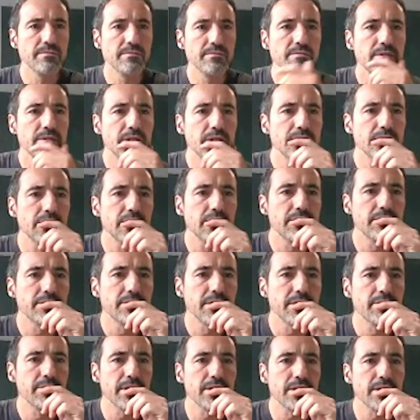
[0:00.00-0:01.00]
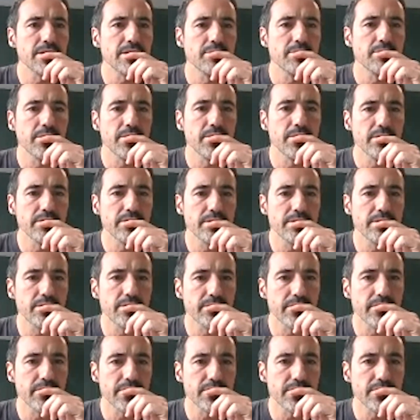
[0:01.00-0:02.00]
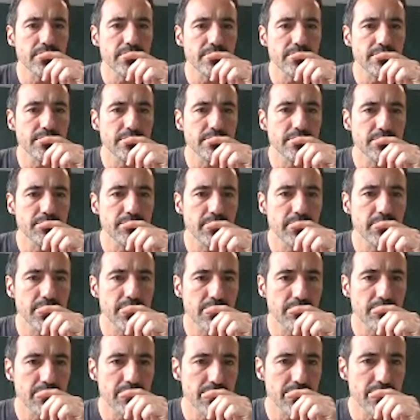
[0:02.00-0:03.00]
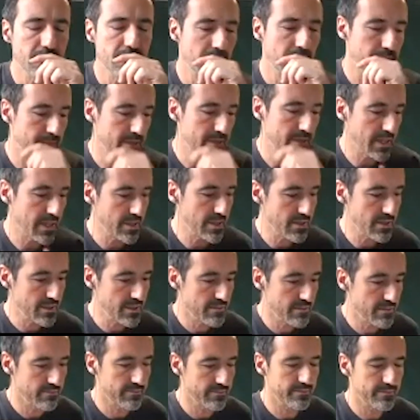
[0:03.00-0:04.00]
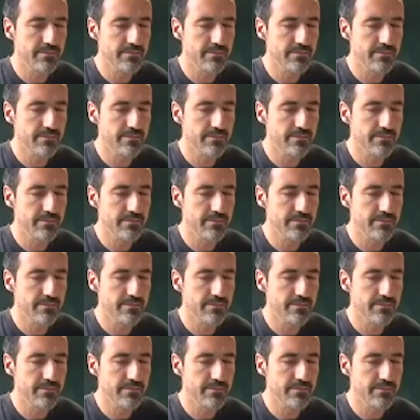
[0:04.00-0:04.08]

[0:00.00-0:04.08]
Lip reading: Let's give some example of convergence in the Benjaminischen-Schramm sense.